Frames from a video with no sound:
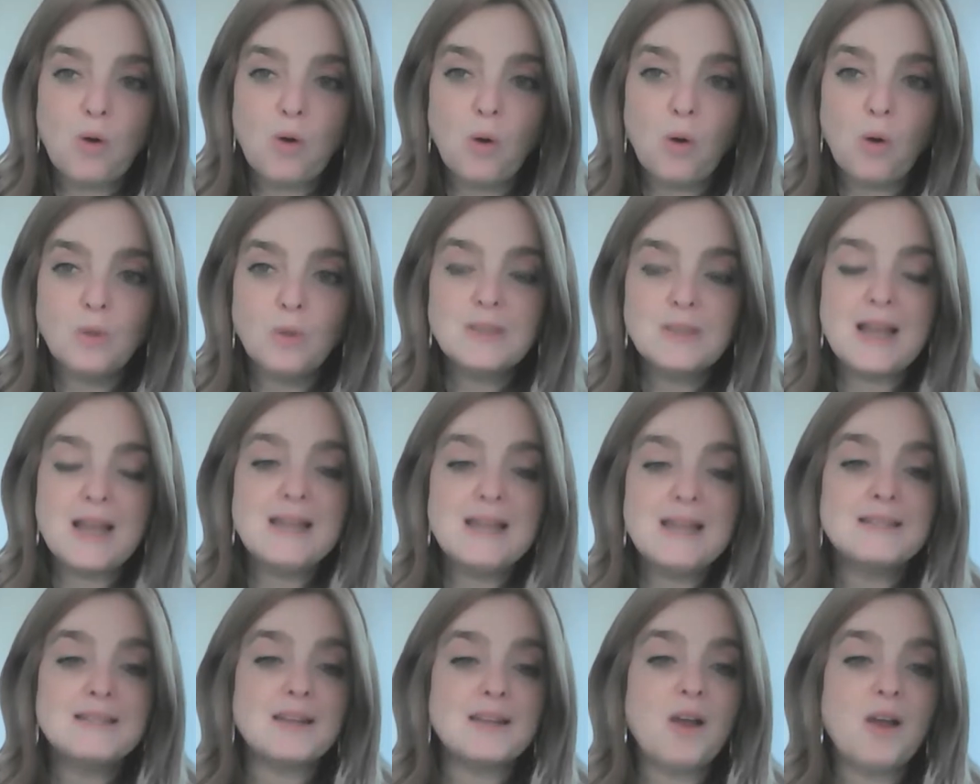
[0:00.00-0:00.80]
cold
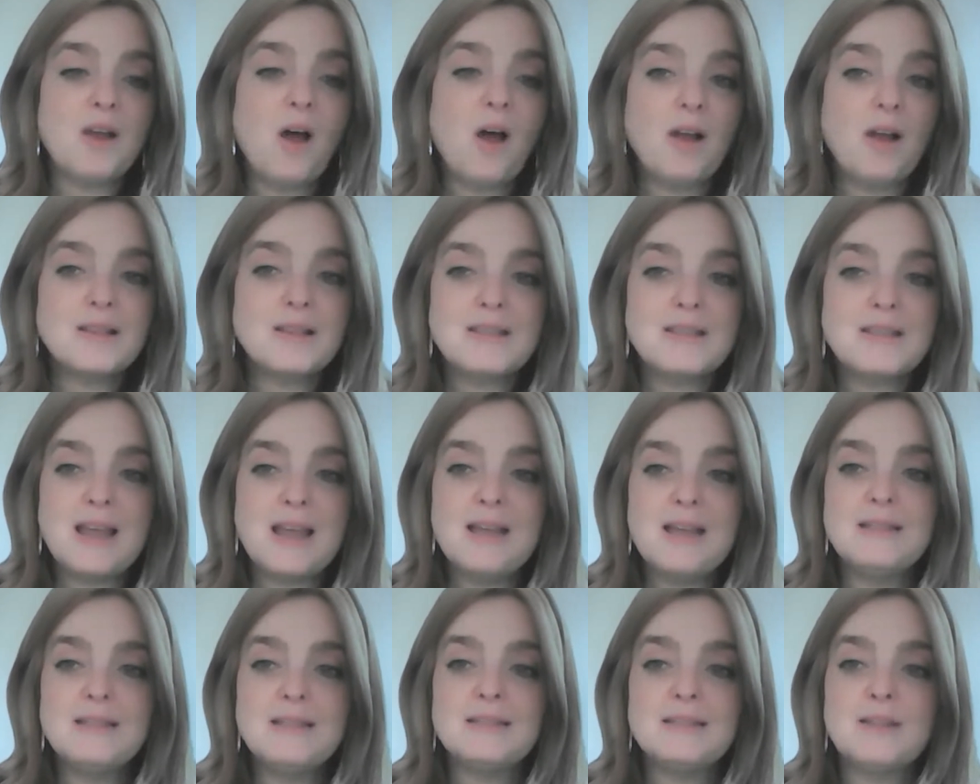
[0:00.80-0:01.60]
days and hot
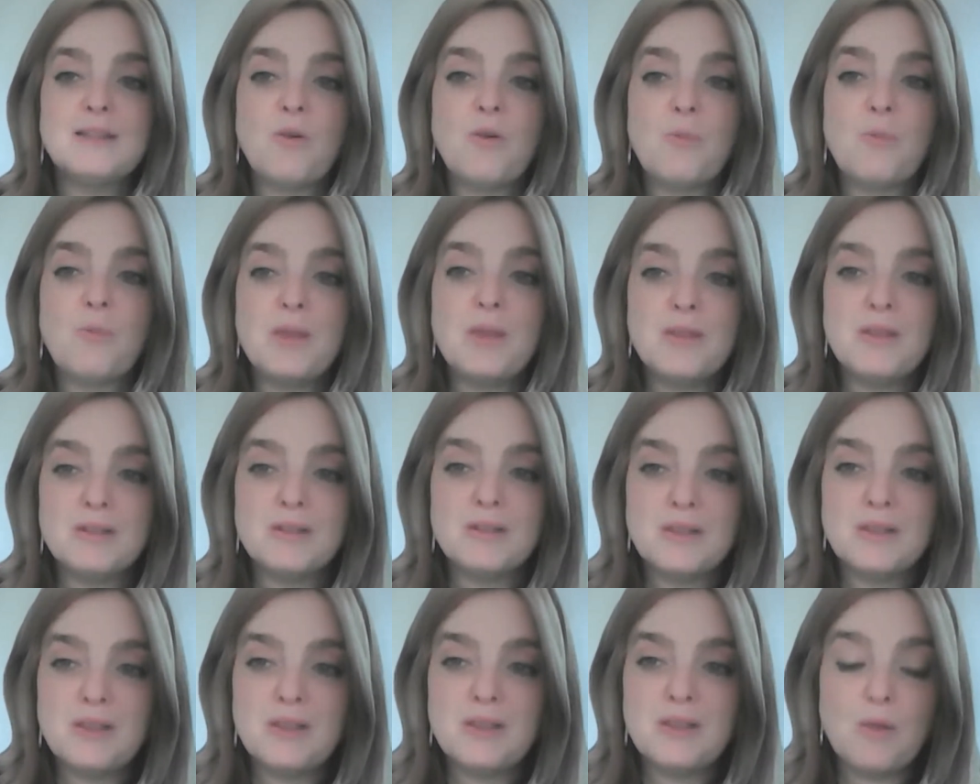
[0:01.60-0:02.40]
days. There will be
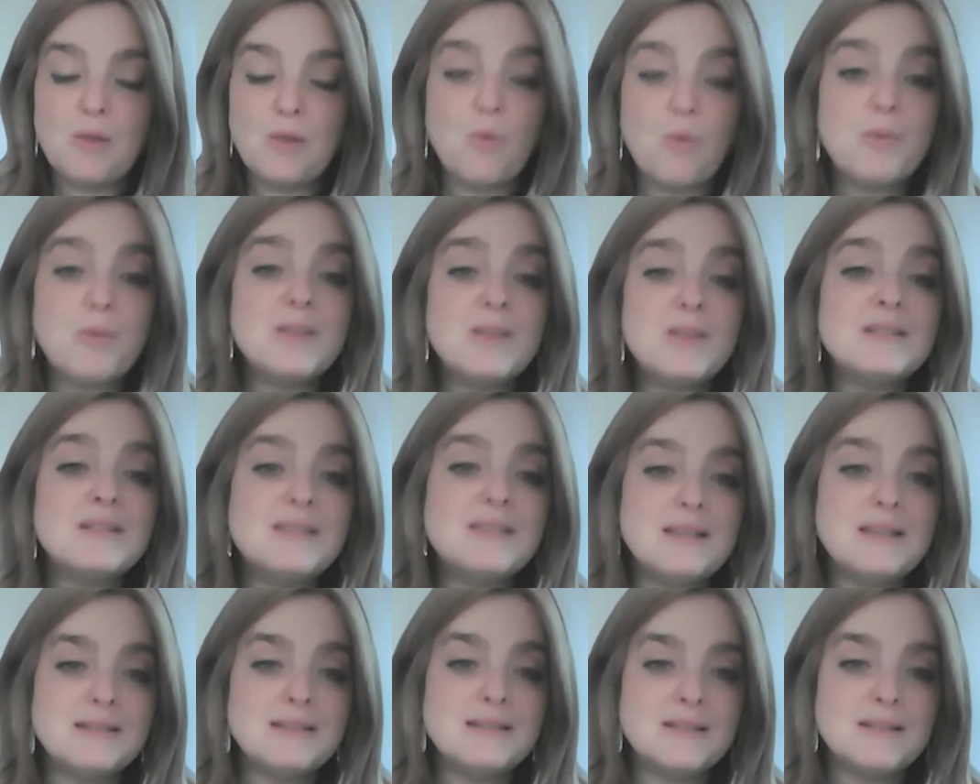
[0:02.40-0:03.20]
this. There will be the
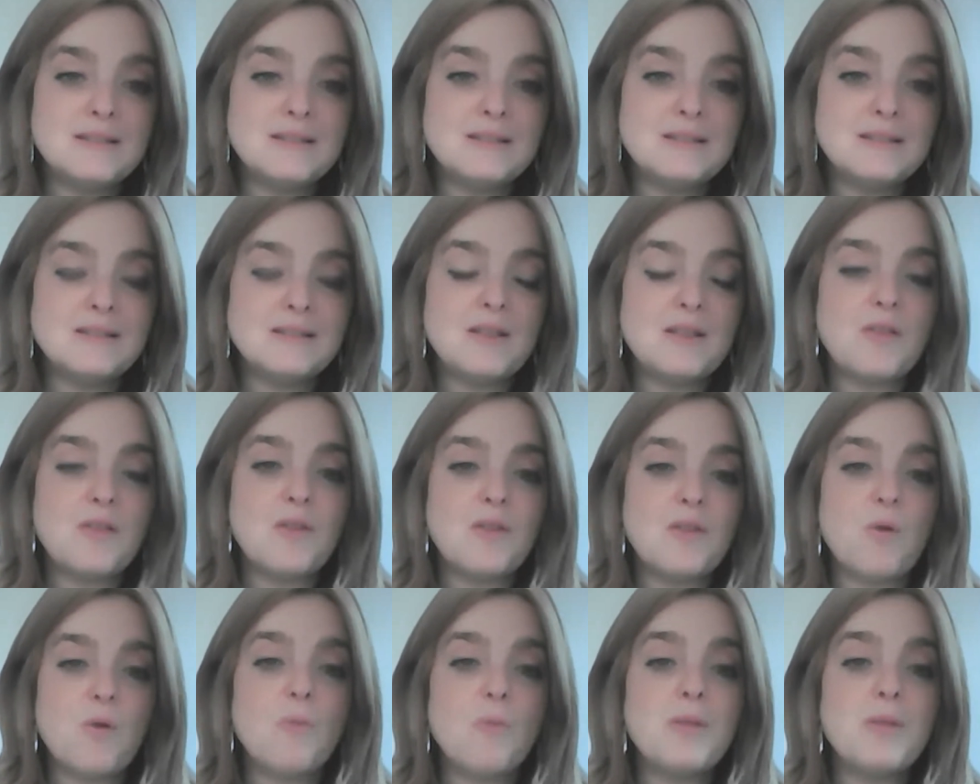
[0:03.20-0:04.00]
seasons.
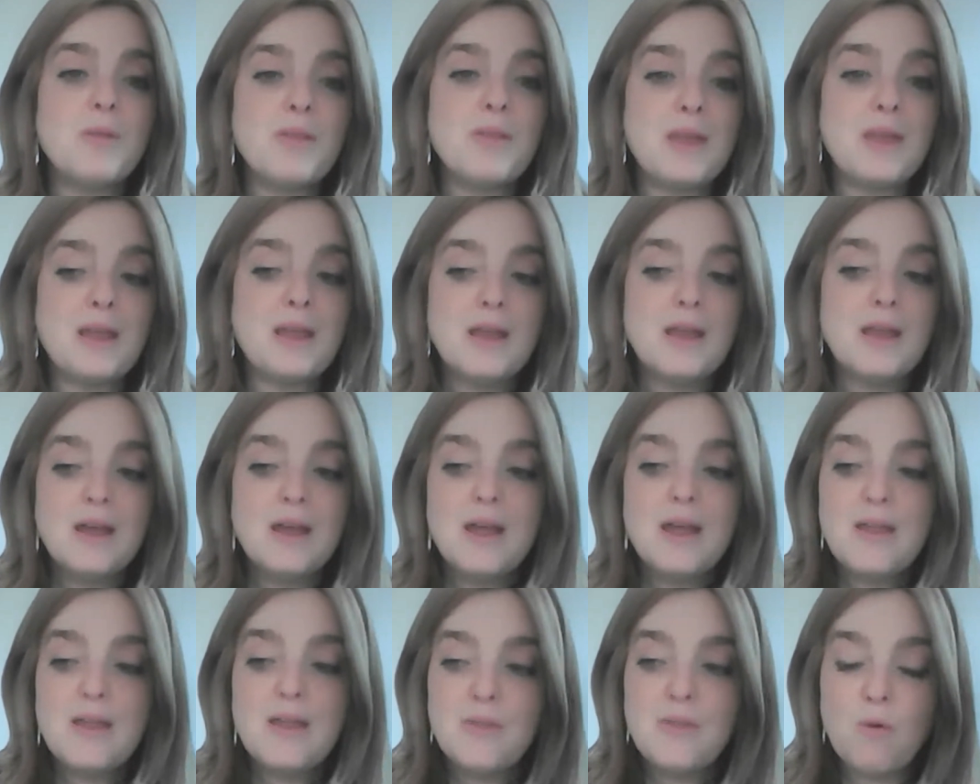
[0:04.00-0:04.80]
There will be the.
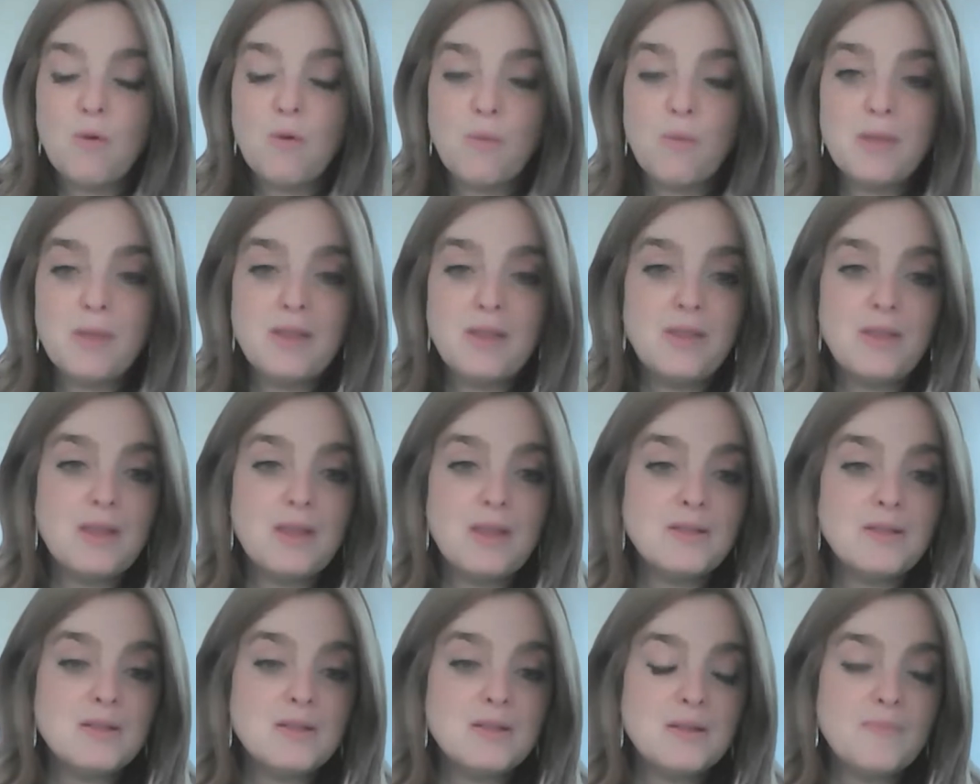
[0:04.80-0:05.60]
There will be
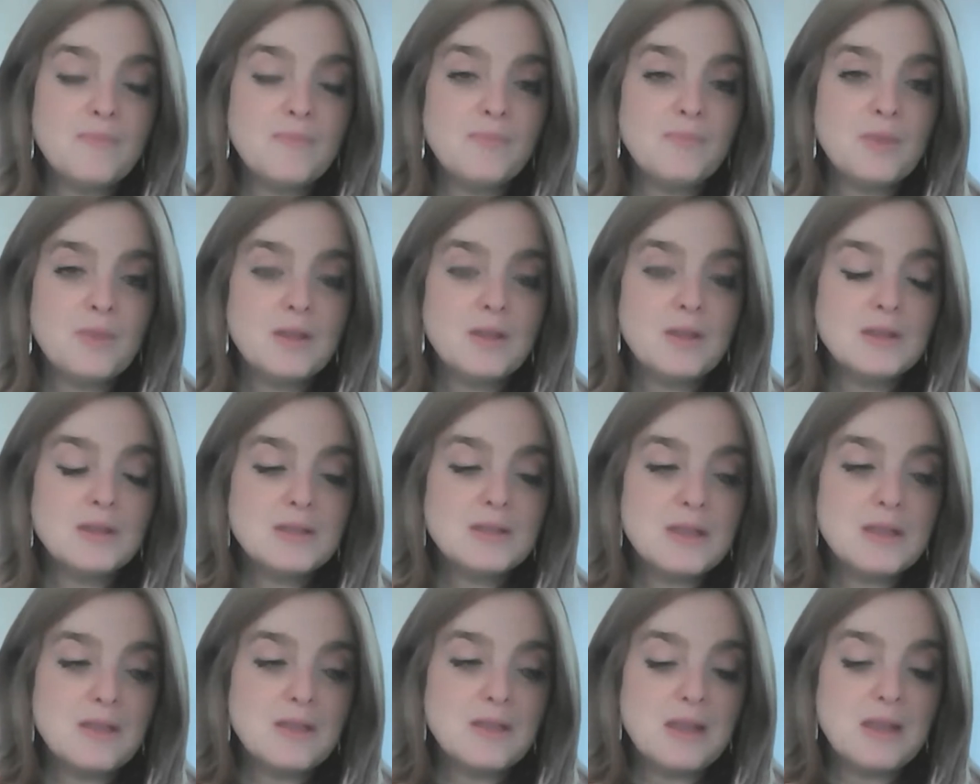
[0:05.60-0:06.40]
the.
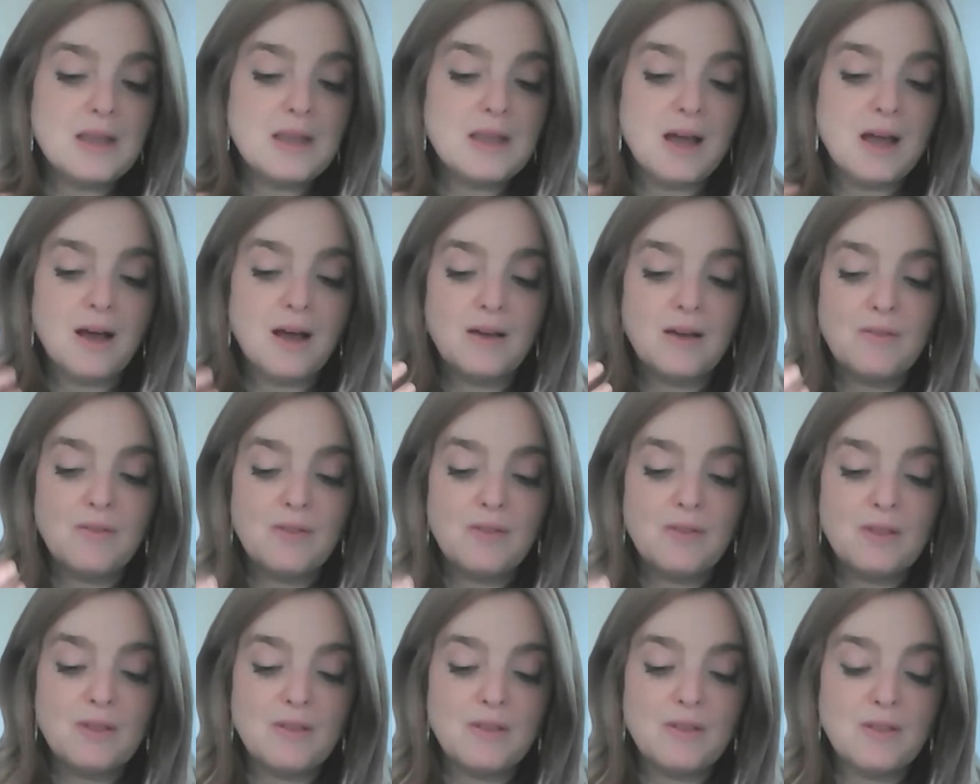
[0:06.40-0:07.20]
The, uh,
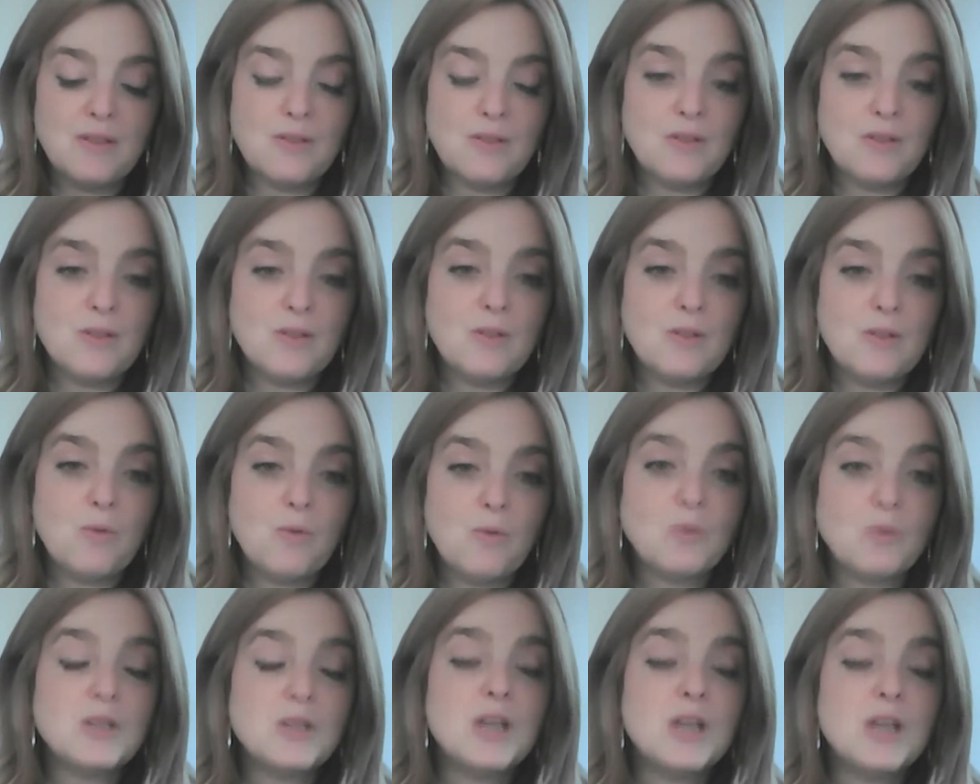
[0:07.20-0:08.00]
the the the
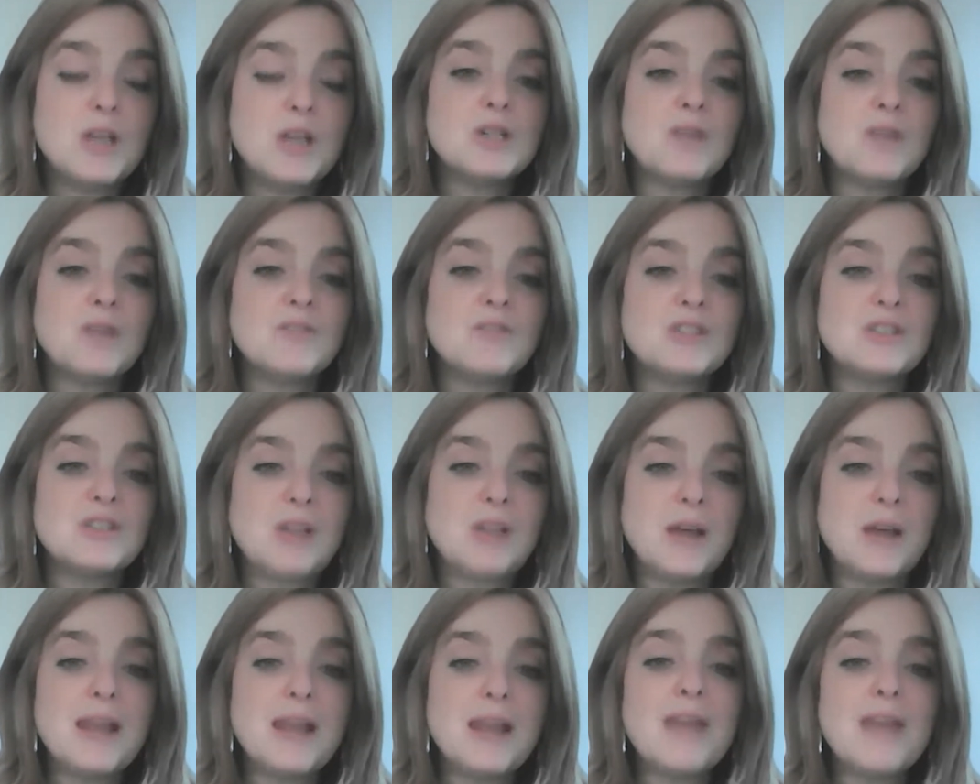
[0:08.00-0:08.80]
rotation of the
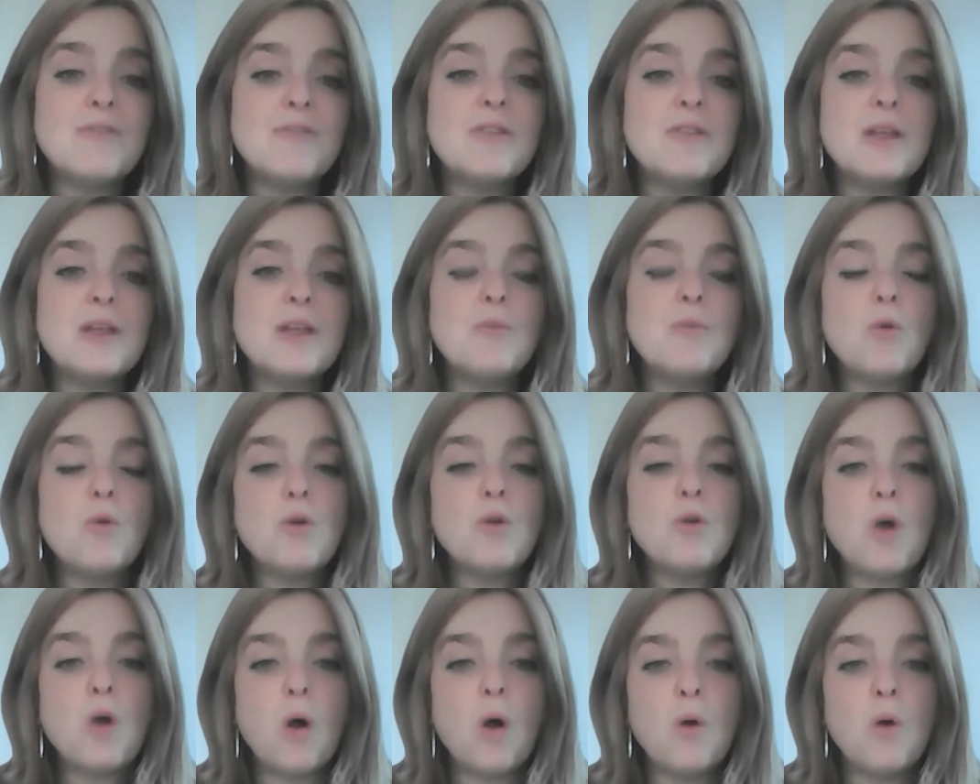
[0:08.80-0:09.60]
sun. Everything will
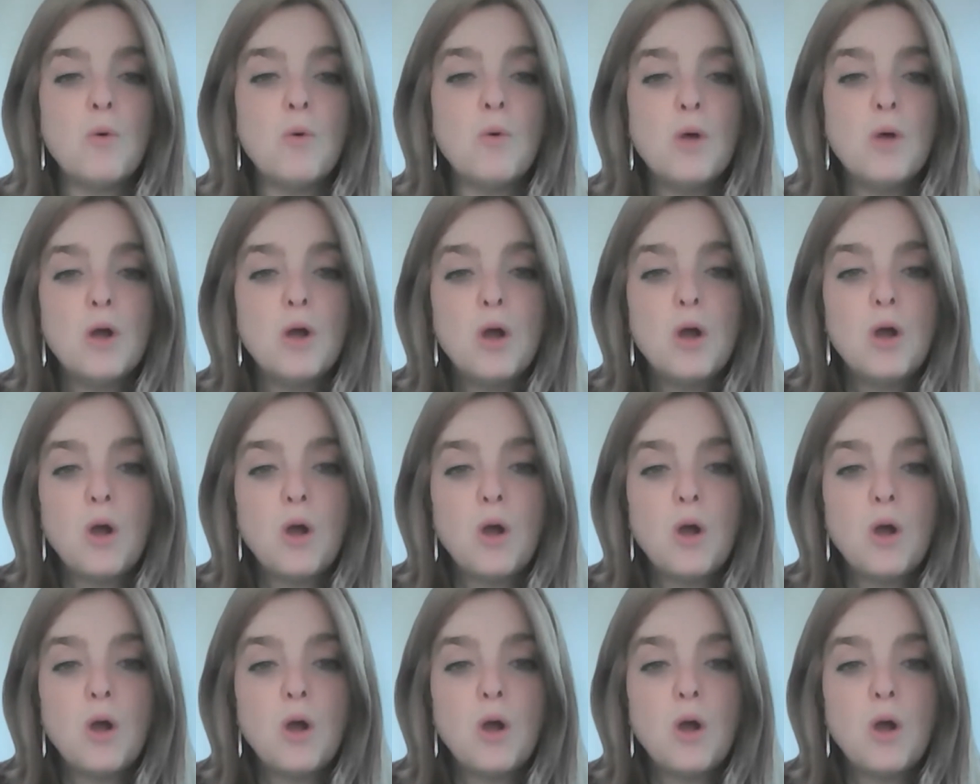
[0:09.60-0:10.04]
go